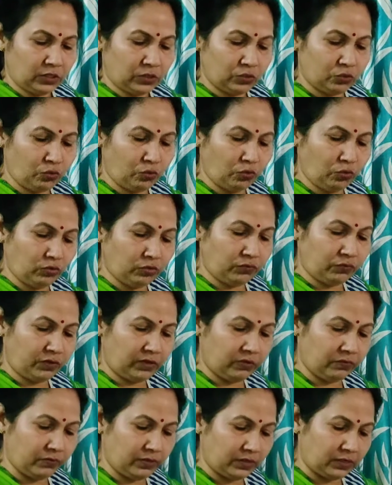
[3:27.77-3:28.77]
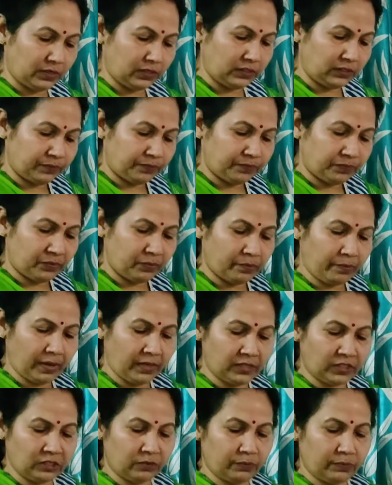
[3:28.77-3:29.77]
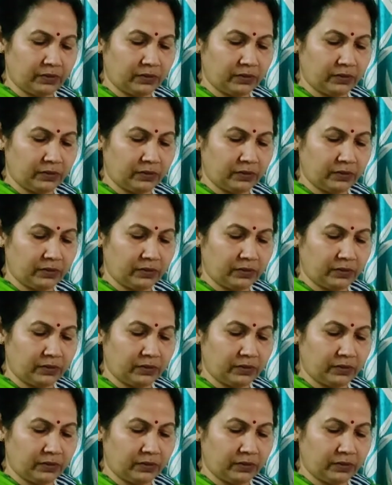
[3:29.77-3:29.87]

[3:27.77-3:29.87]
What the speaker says: Those weavers must